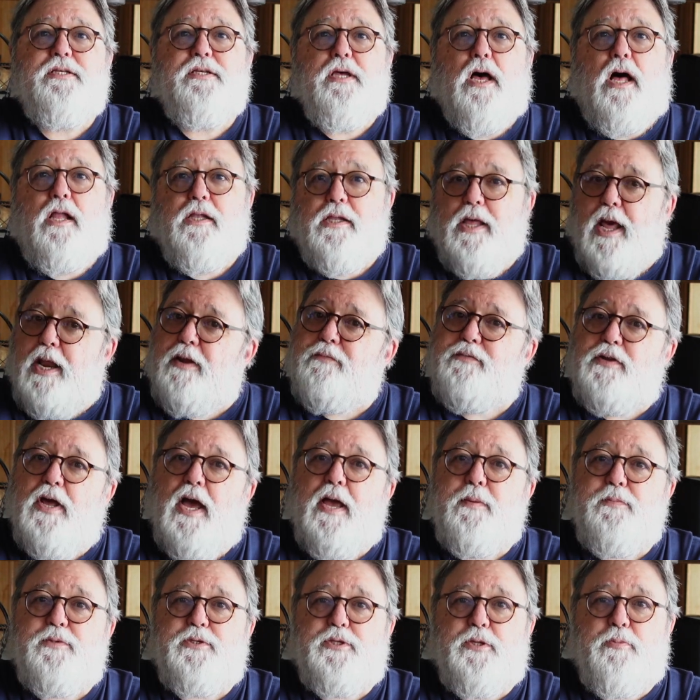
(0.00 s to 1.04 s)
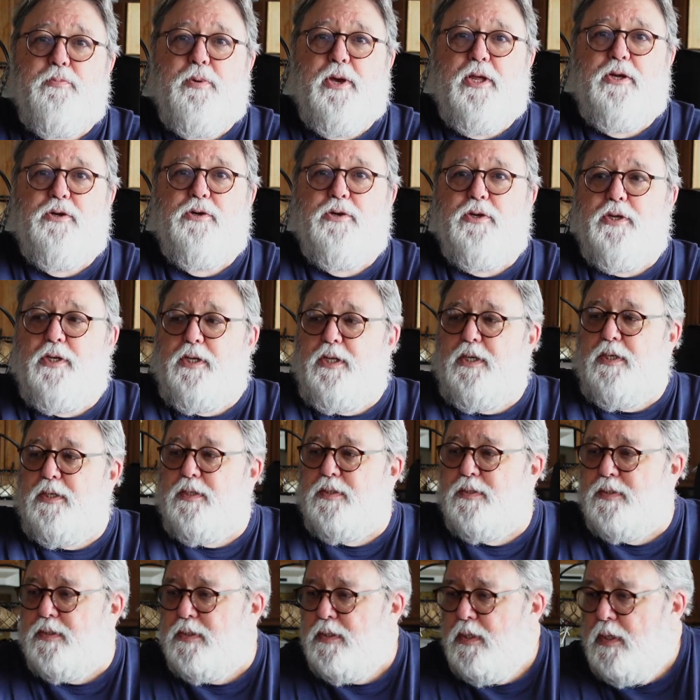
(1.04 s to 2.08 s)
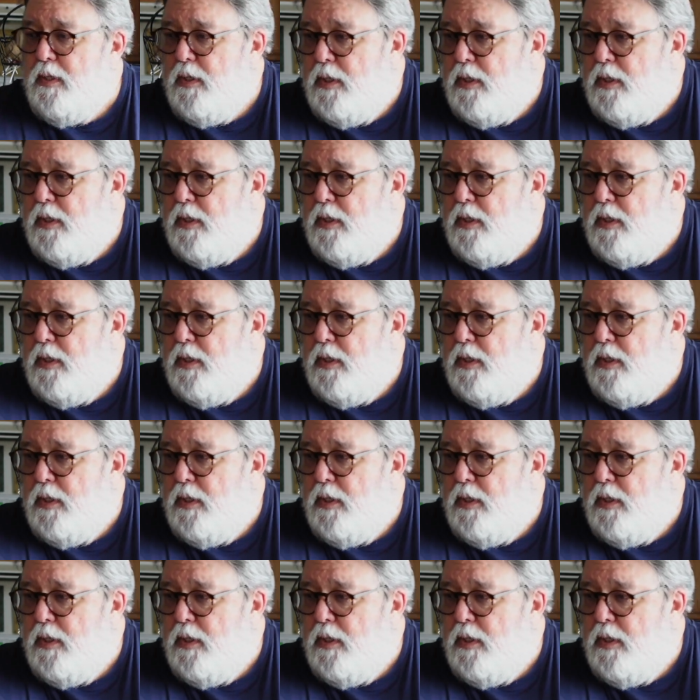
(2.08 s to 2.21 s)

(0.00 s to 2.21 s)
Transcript: a lot of times the better it is.